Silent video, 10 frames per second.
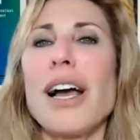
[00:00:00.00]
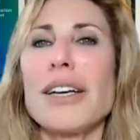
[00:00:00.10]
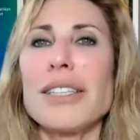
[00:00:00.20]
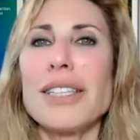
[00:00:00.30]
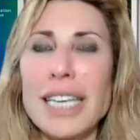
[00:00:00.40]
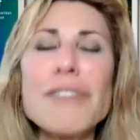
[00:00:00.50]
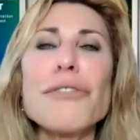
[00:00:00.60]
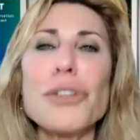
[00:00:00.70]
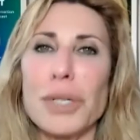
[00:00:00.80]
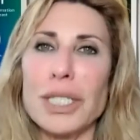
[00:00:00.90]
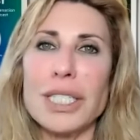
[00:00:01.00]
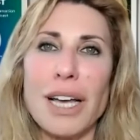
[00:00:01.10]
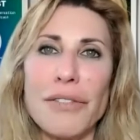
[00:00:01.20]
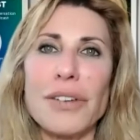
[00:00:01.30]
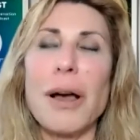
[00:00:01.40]
uh, the influence
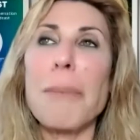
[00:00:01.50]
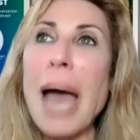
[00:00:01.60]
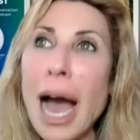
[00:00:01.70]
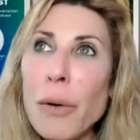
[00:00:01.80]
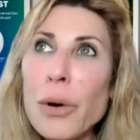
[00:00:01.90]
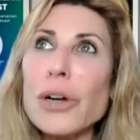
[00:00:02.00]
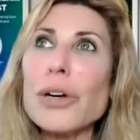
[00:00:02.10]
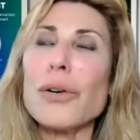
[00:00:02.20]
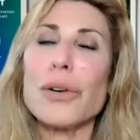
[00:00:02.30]
of a, a power